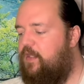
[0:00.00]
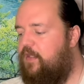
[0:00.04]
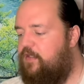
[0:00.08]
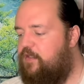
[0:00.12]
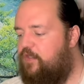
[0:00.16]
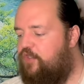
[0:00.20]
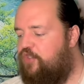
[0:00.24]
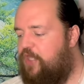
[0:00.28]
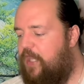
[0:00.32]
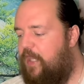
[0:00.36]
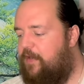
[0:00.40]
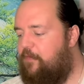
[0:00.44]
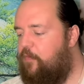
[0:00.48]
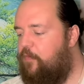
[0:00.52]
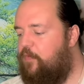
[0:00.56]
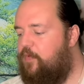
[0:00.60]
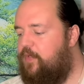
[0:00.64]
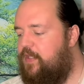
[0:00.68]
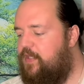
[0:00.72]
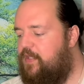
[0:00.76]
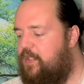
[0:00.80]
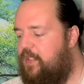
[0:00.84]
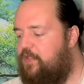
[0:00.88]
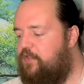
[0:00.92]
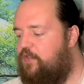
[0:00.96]

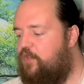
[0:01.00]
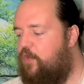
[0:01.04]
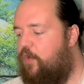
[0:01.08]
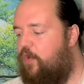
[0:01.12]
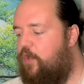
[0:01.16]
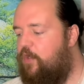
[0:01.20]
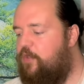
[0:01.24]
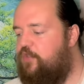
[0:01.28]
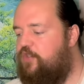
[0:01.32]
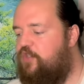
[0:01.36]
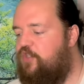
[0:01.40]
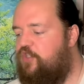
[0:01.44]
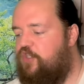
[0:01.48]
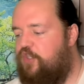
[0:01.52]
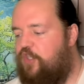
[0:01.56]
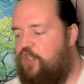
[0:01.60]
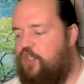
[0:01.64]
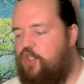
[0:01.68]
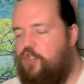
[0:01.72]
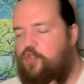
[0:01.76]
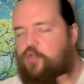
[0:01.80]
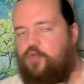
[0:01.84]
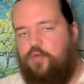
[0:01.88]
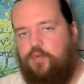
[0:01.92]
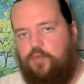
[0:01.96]
Generally, these cards
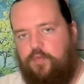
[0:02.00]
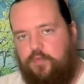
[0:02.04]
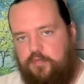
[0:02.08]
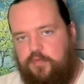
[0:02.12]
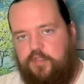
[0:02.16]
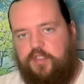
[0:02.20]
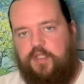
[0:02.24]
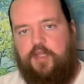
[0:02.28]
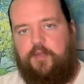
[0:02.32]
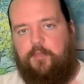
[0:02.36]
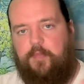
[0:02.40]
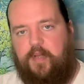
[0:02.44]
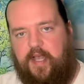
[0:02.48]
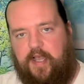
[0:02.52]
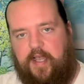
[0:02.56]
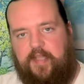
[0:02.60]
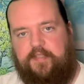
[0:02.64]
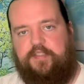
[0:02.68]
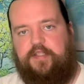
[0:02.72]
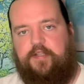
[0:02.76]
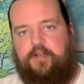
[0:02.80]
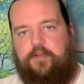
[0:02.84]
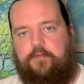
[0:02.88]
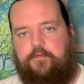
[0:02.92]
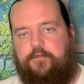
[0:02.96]
skew to the
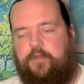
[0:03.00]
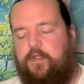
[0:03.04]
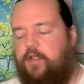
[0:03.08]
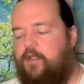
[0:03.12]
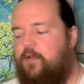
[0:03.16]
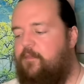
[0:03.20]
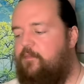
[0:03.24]
positive